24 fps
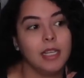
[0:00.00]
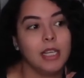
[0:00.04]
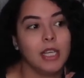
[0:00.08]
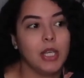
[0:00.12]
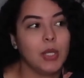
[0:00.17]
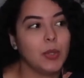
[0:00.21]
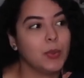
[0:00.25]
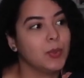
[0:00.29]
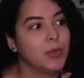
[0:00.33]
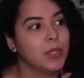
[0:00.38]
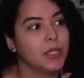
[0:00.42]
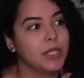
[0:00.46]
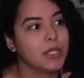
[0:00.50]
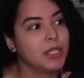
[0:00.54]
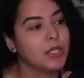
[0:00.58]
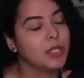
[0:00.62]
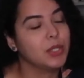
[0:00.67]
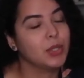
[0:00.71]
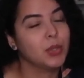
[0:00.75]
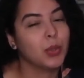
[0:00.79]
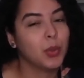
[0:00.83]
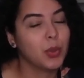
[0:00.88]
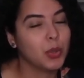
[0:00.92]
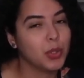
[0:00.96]
he was
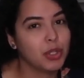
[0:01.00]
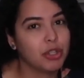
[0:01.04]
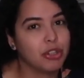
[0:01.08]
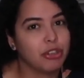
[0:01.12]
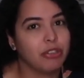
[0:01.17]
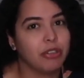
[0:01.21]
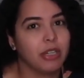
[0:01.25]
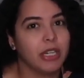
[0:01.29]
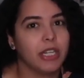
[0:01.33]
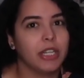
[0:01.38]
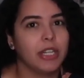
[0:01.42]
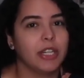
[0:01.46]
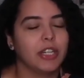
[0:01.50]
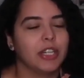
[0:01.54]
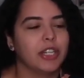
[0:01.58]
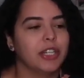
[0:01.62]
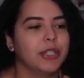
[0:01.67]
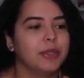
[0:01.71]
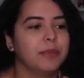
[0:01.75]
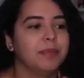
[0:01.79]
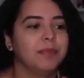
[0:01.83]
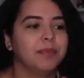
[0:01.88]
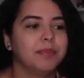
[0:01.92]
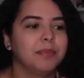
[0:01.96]
torturing
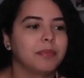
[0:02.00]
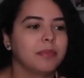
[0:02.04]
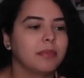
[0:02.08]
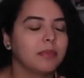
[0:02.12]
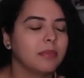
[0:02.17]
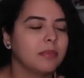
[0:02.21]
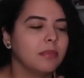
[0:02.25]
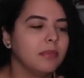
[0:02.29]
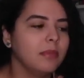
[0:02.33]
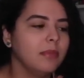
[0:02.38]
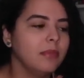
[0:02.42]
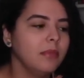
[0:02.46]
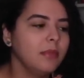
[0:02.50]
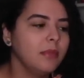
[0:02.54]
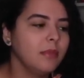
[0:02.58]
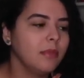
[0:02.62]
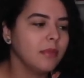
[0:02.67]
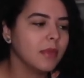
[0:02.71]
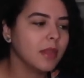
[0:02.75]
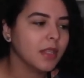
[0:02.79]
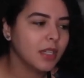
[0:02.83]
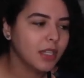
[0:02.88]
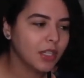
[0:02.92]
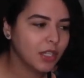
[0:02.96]
her,
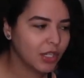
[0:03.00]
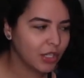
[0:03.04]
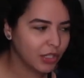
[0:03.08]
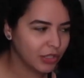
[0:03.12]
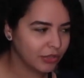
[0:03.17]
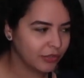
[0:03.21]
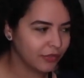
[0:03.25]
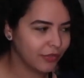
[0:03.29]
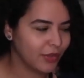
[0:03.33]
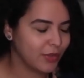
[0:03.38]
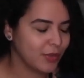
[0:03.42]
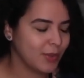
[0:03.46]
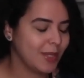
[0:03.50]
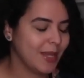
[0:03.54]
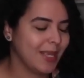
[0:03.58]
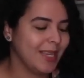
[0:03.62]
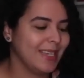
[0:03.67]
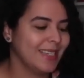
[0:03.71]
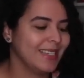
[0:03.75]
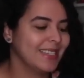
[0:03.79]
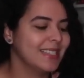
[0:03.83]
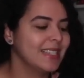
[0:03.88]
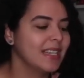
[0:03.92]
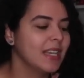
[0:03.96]
all of those
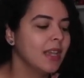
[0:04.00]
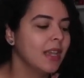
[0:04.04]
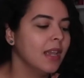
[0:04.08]
things.